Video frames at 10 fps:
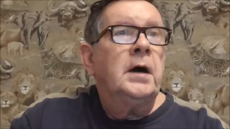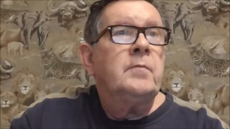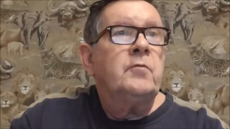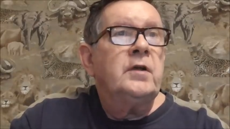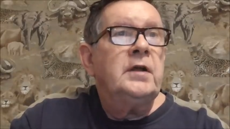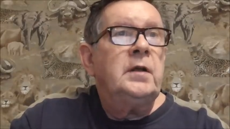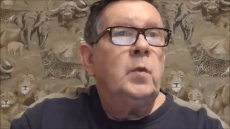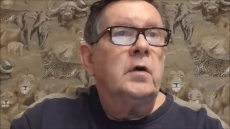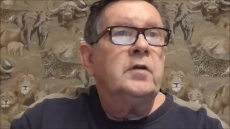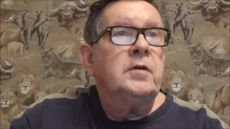I'm really
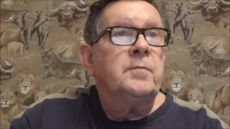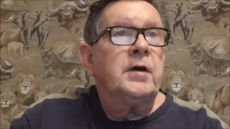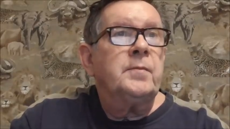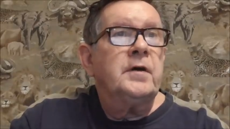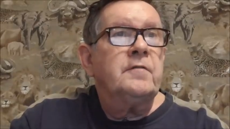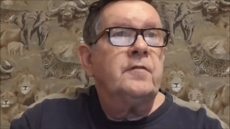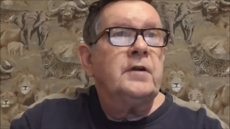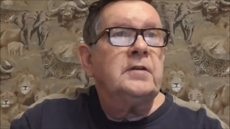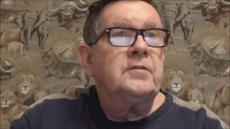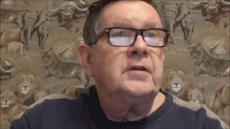worried about my
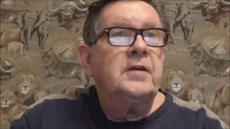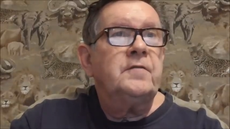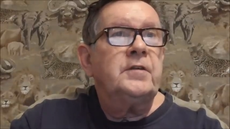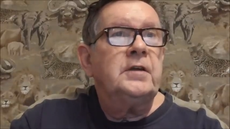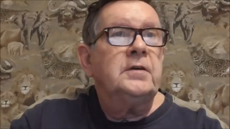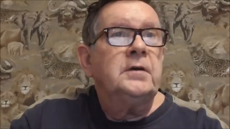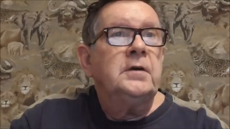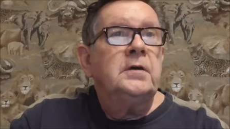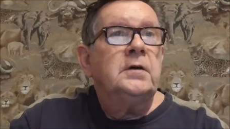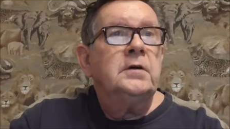friend's safety.
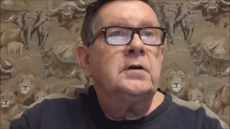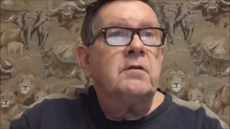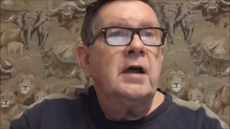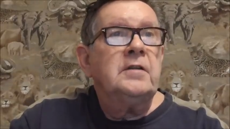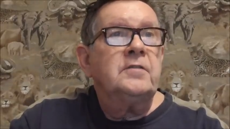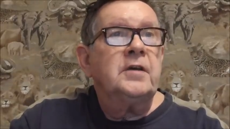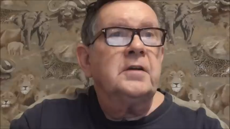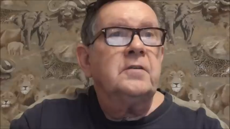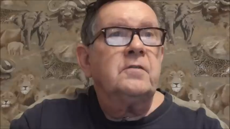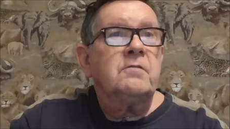Her
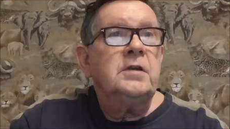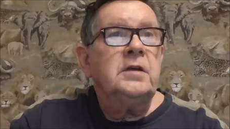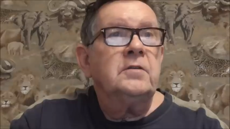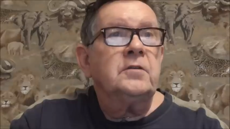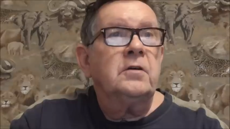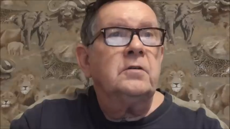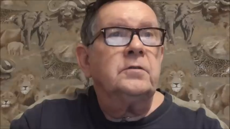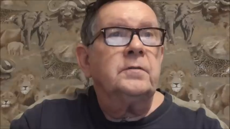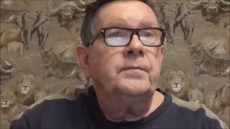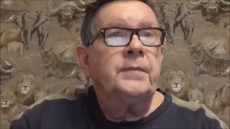grandson is 3 years
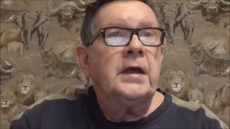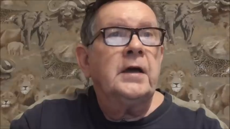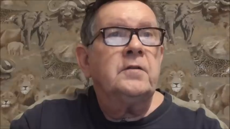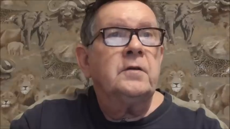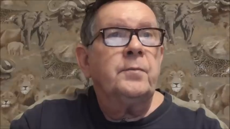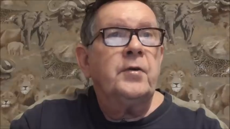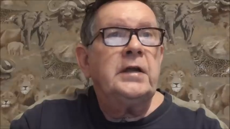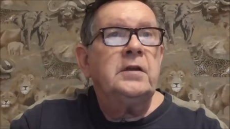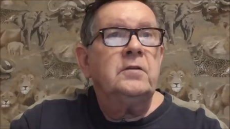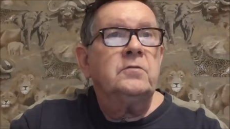old and her
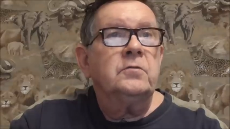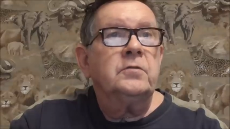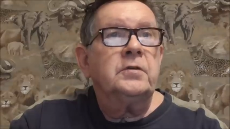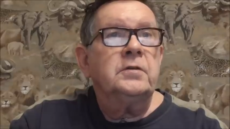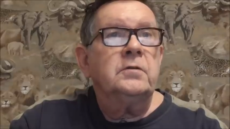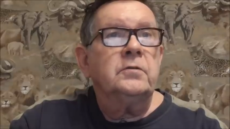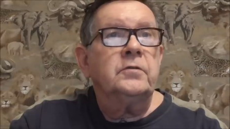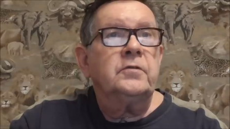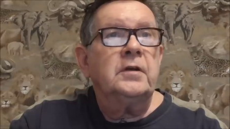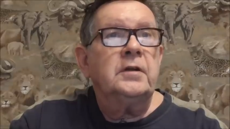pregnant daughter
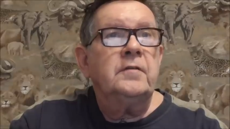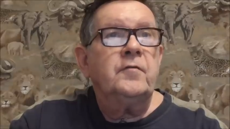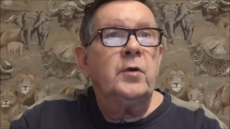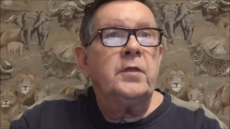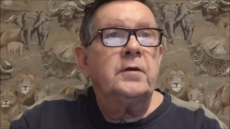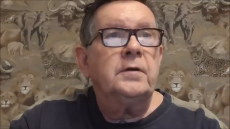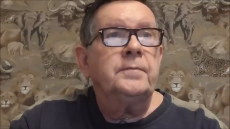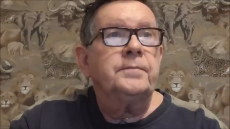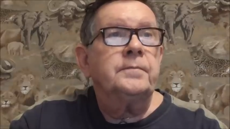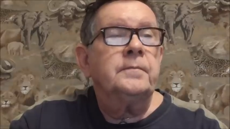also live with her.